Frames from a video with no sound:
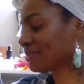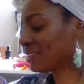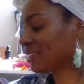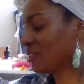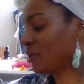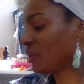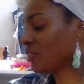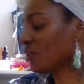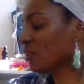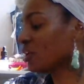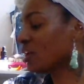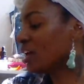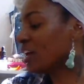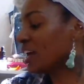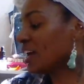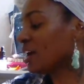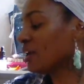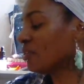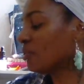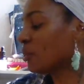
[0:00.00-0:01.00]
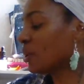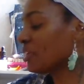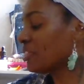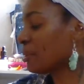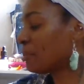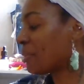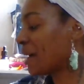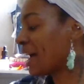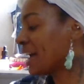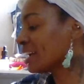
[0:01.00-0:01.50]
Oh, the way
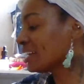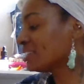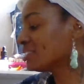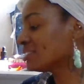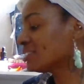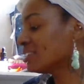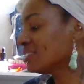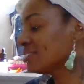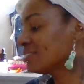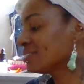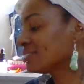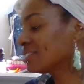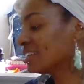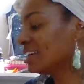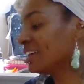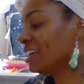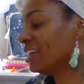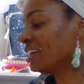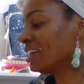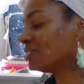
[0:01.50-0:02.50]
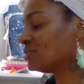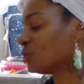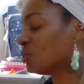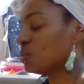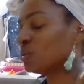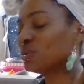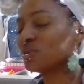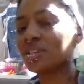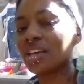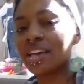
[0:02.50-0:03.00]
they packaged this, it's
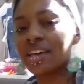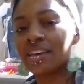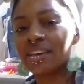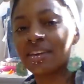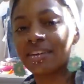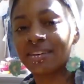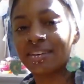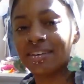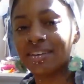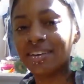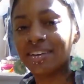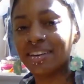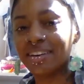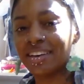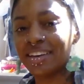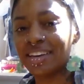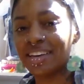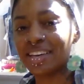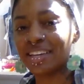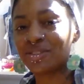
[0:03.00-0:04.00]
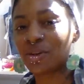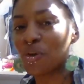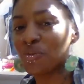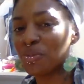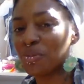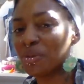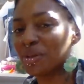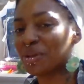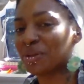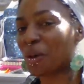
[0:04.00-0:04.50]
almost like it's hard for
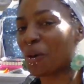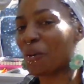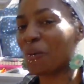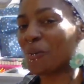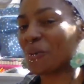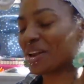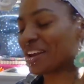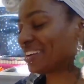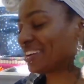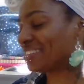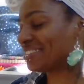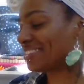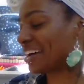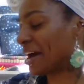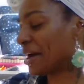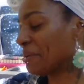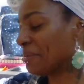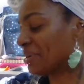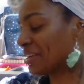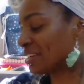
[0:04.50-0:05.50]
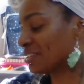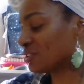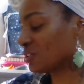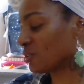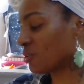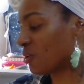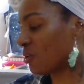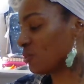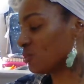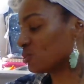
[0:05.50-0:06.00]
me to go one at a time because they
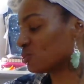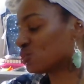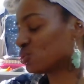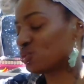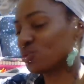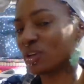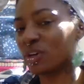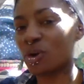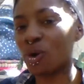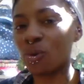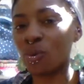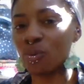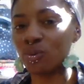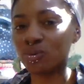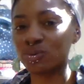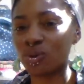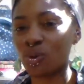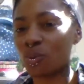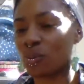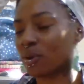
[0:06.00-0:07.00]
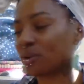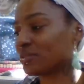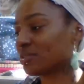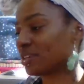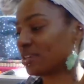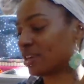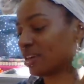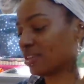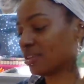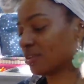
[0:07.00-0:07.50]
go so well
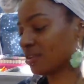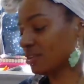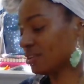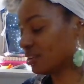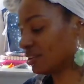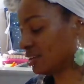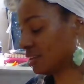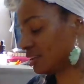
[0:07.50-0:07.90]
together.